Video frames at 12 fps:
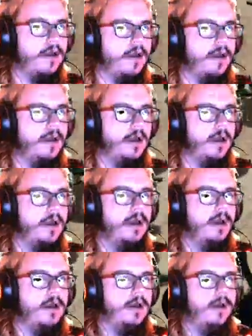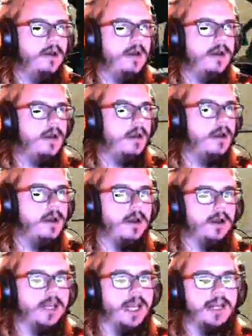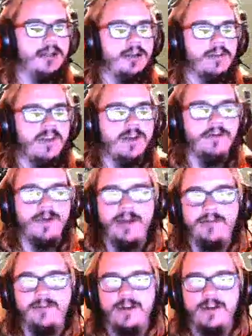was gonna party up with you. Okay, it looks like we have